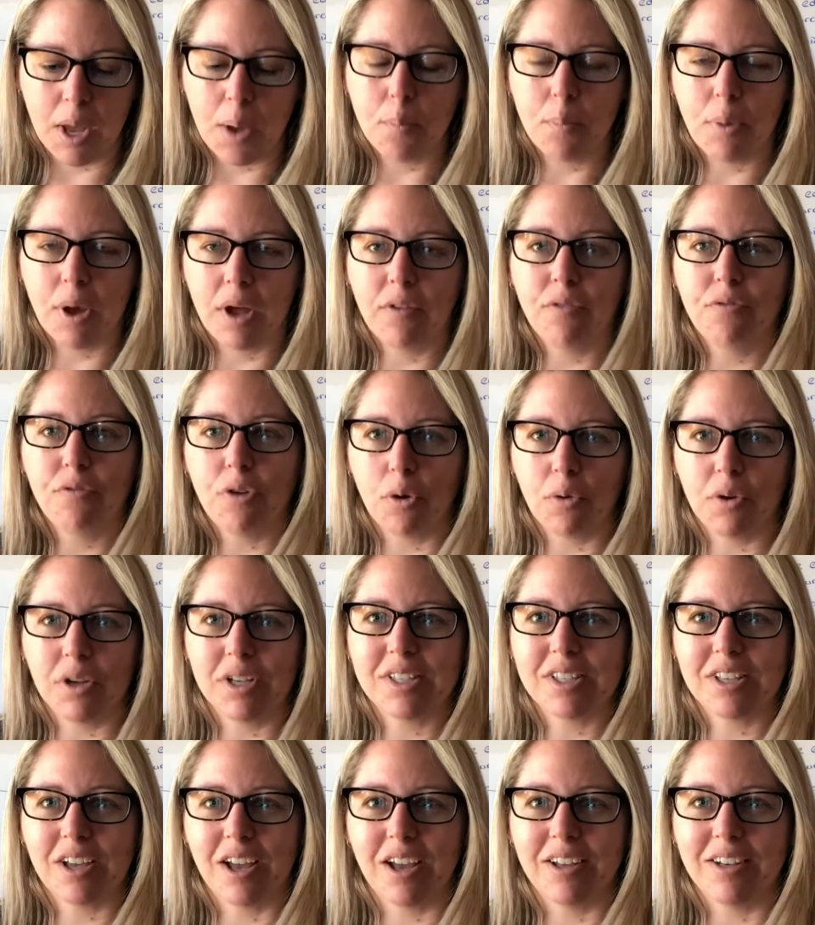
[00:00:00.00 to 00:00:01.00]
but
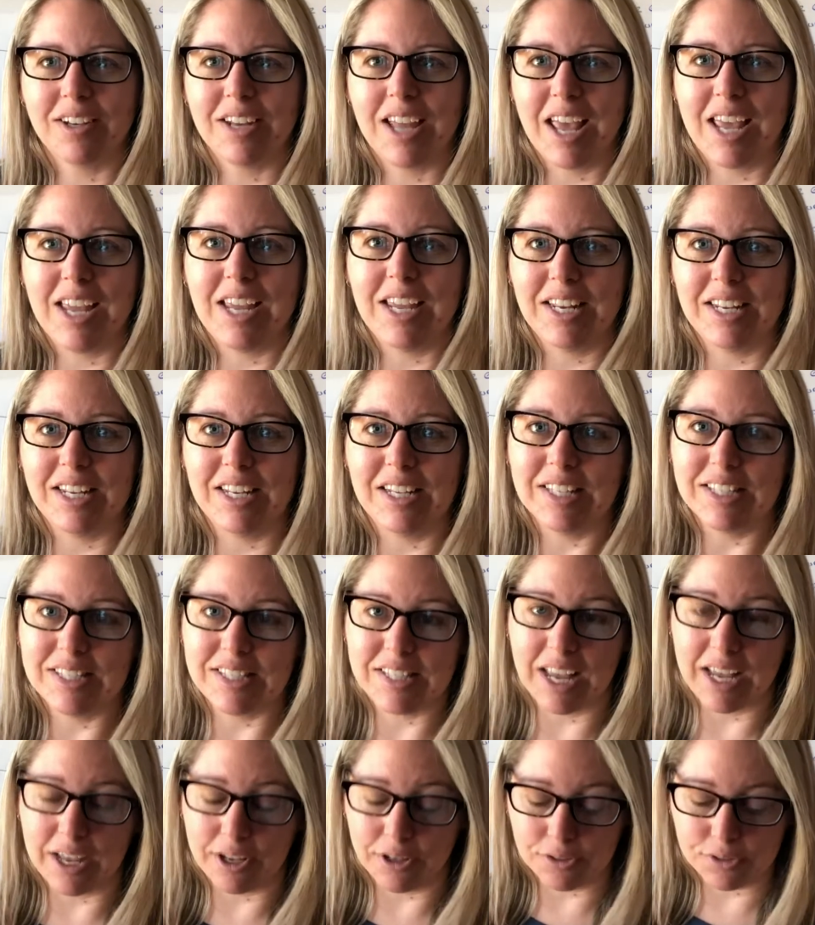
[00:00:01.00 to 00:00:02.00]
focus on AED
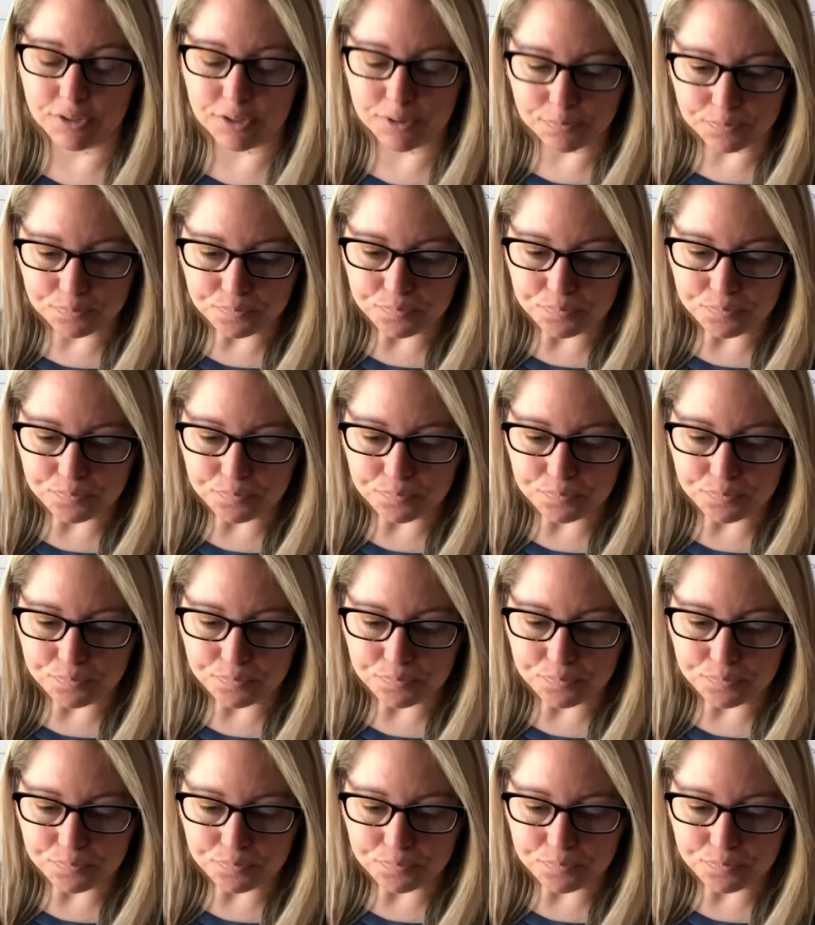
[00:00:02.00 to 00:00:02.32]
sales.